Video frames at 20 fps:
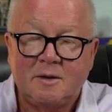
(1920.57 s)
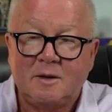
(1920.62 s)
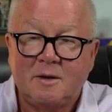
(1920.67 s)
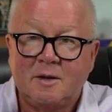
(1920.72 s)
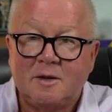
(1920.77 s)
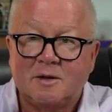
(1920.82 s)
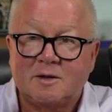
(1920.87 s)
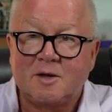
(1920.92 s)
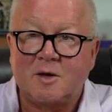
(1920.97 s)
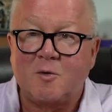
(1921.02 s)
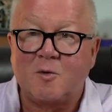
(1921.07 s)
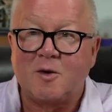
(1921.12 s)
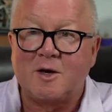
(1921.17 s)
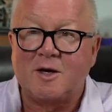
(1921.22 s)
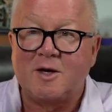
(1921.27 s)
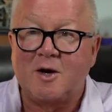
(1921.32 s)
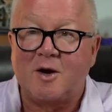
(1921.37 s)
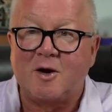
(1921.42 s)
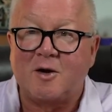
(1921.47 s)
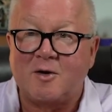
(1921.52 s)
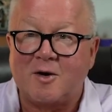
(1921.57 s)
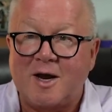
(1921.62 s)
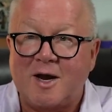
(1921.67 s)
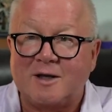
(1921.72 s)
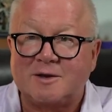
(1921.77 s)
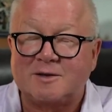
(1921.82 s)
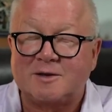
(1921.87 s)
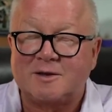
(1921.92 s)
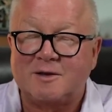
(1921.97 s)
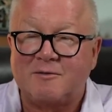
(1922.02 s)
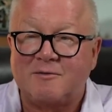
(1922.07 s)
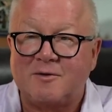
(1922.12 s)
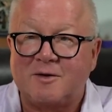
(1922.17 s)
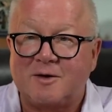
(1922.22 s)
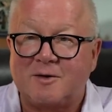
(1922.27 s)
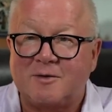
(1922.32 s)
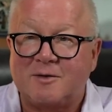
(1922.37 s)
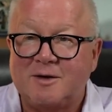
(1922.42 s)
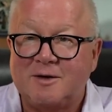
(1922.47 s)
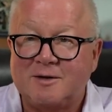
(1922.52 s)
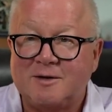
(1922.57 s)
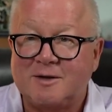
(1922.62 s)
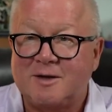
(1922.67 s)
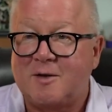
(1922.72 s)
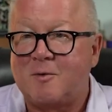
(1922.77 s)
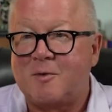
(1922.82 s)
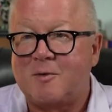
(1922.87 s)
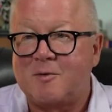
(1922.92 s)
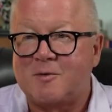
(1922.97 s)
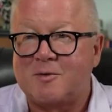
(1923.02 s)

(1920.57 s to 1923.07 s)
Sorry, we're getting all our ad stuff in, aren't we? Isn't that what we're